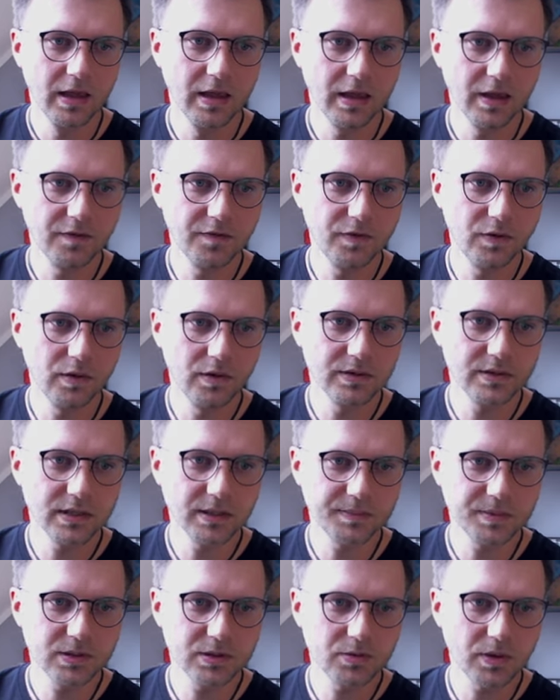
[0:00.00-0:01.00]
if you
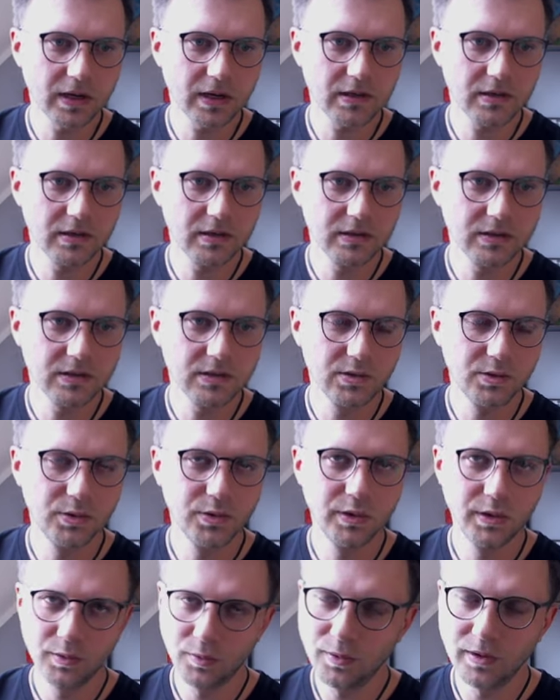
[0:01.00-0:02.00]
subtract these two,
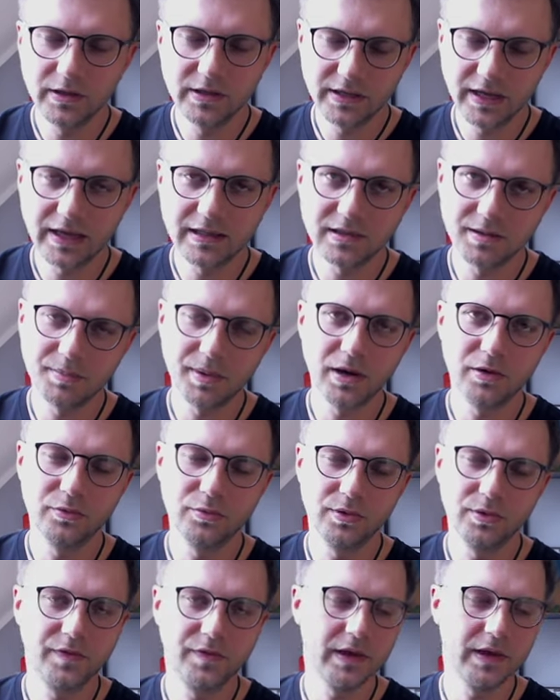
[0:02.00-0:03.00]
you will get the
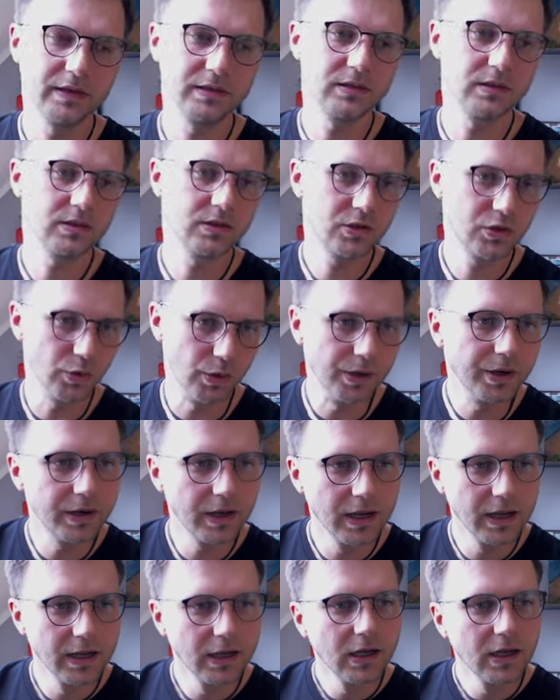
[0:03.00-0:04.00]
boundary faces, sure.
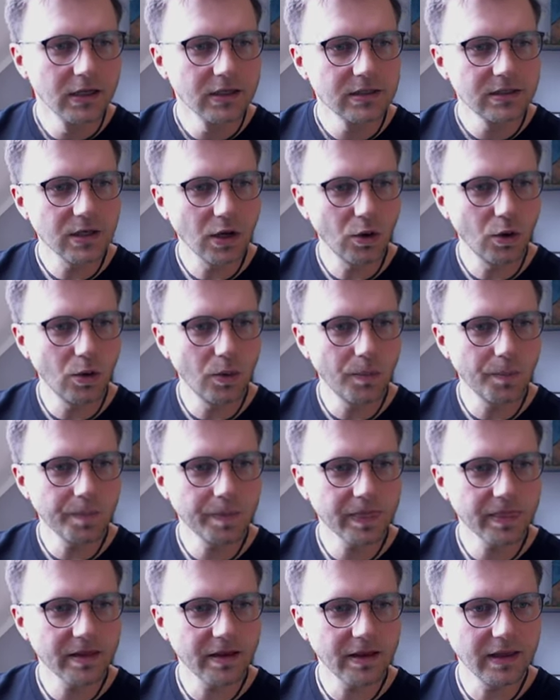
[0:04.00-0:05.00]
So
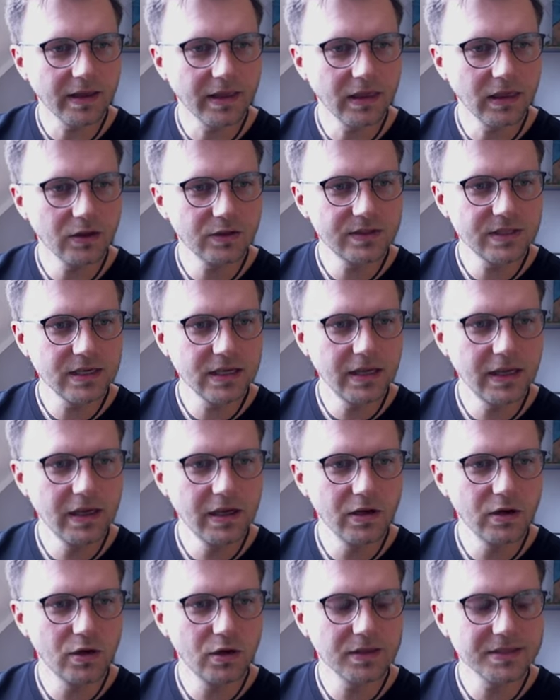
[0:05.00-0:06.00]
you see
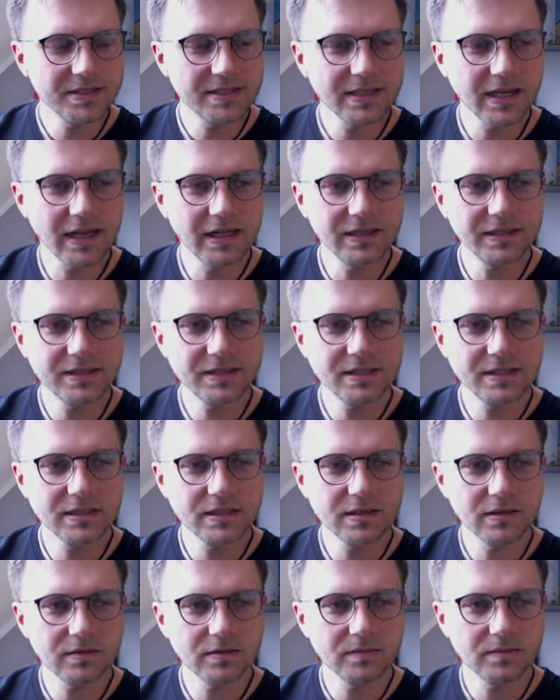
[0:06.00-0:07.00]
here
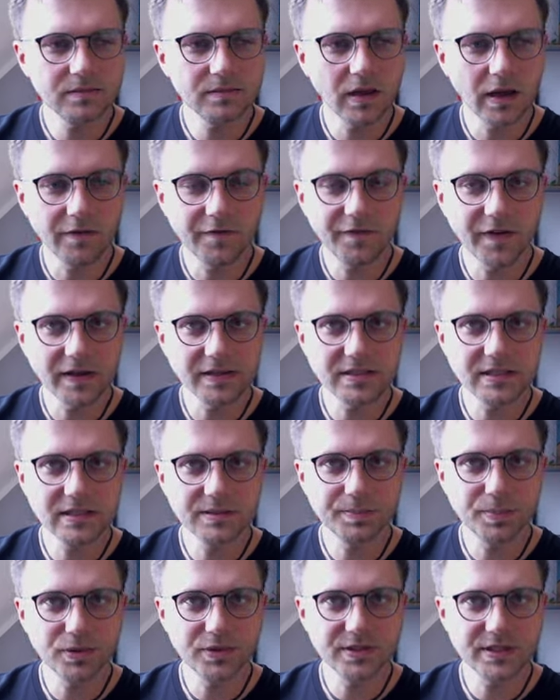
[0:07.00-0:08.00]
cells, faces
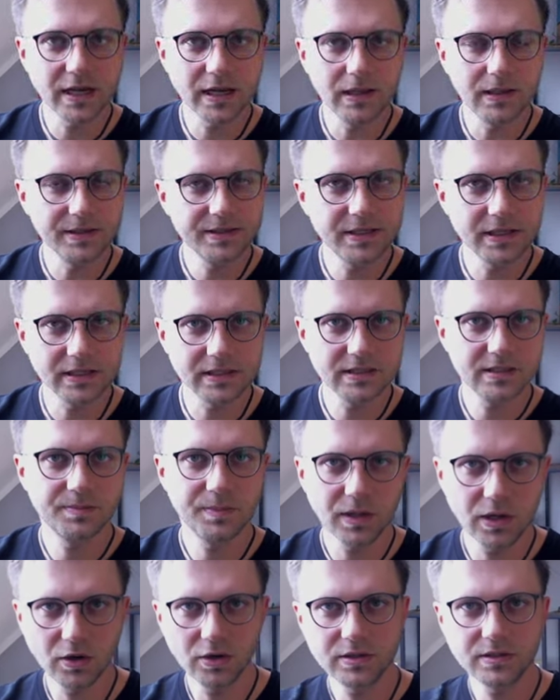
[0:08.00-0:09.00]
per cell, six,
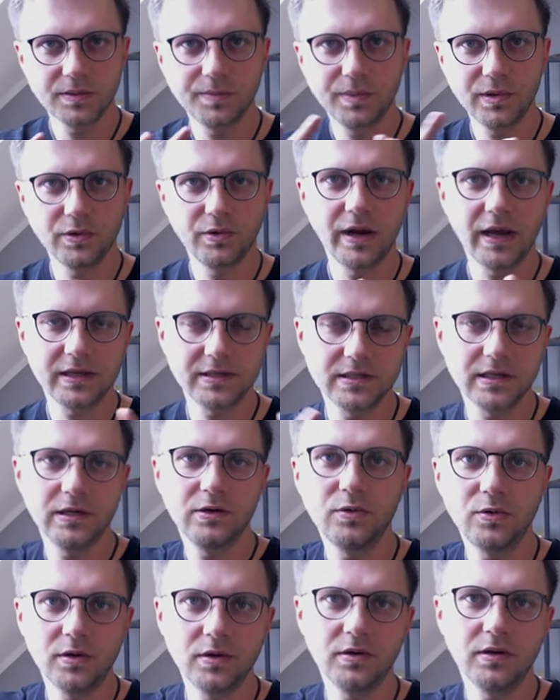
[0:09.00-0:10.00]
because your
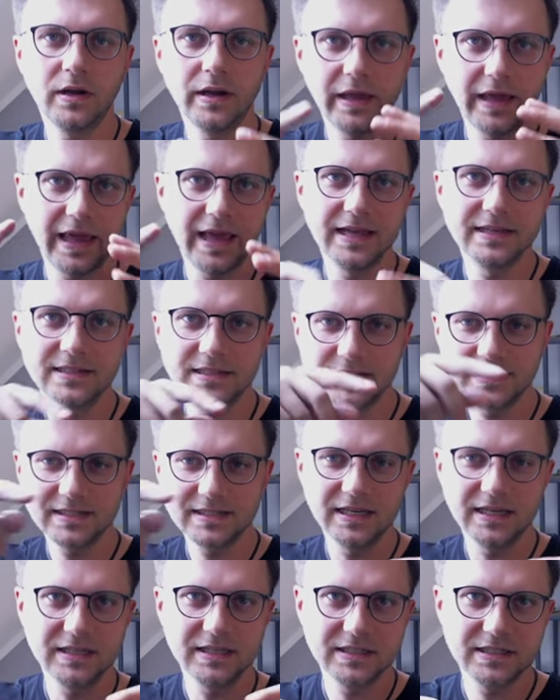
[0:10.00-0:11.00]
hexadron has
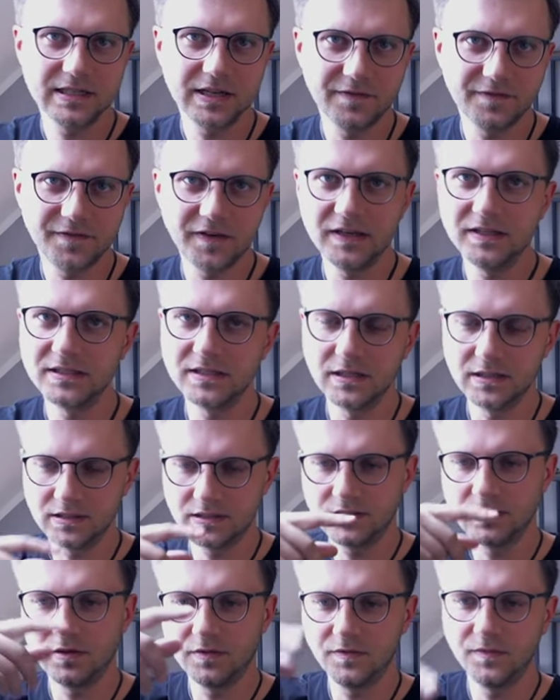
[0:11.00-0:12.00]
six faces,